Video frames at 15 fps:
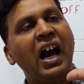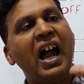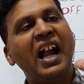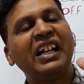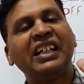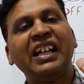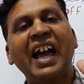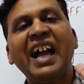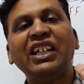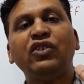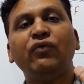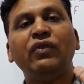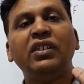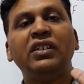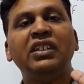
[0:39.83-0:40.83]
attached
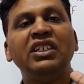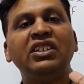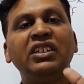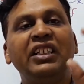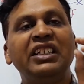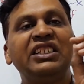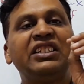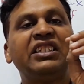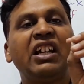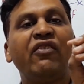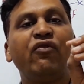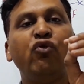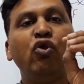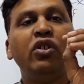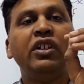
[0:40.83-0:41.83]
with this
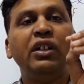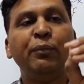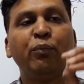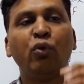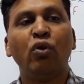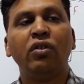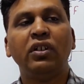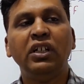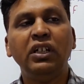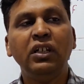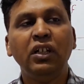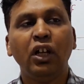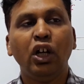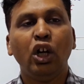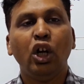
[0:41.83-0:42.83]
scaffolding
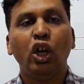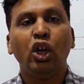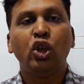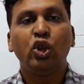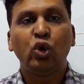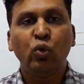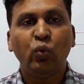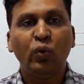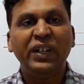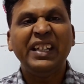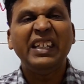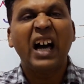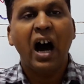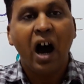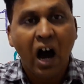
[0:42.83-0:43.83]
protein to
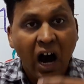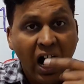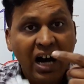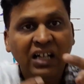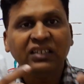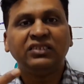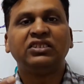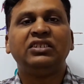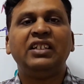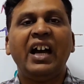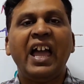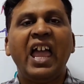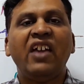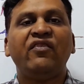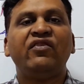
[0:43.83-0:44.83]
enhance
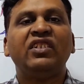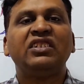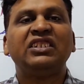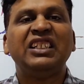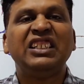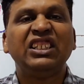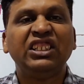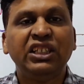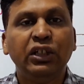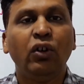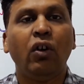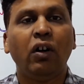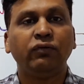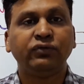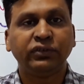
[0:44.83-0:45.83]
the efficiency
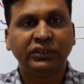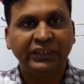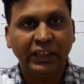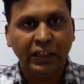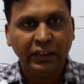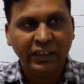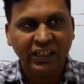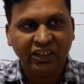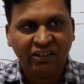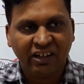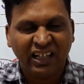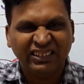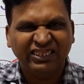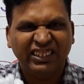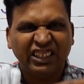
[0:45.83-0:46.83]
of signal
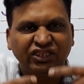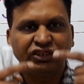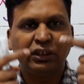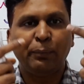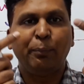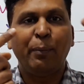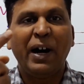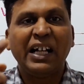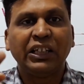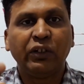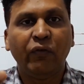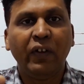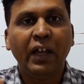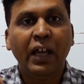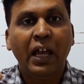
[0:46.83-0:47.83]
transduction
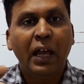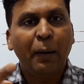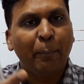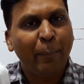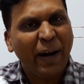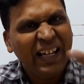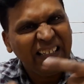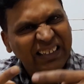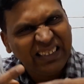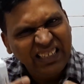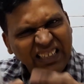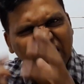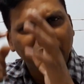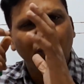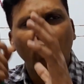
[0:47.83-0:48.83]
pathway by
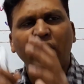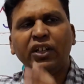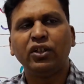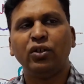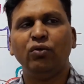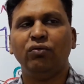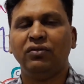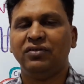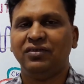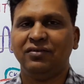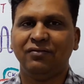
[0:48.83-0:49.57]
these molecules.